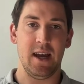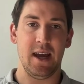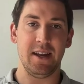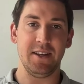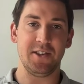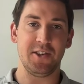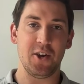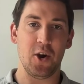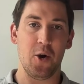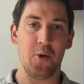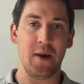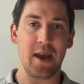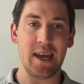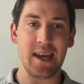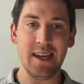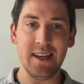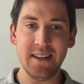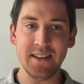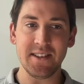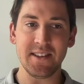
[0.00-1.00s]
And so
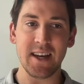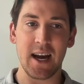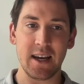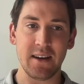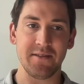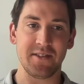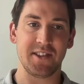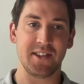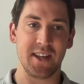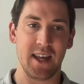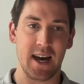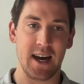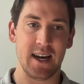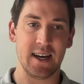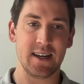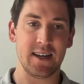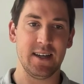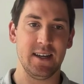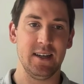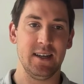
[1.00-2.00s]
inside of
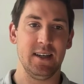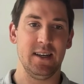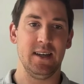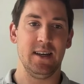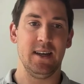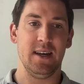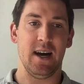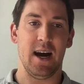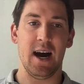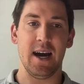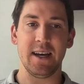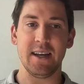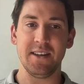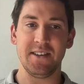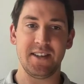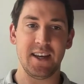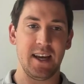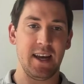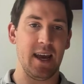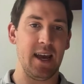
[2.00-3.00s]
Slack, I can
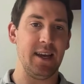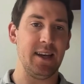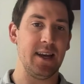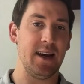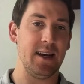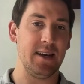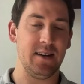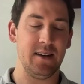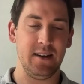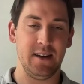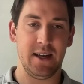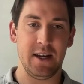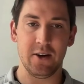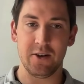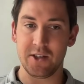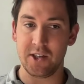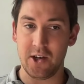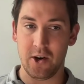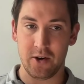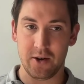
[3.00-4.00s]
say, hey, Ned,
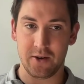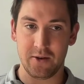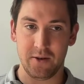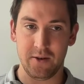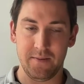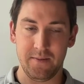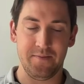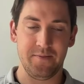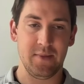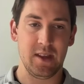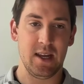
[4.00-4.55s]
here's an article.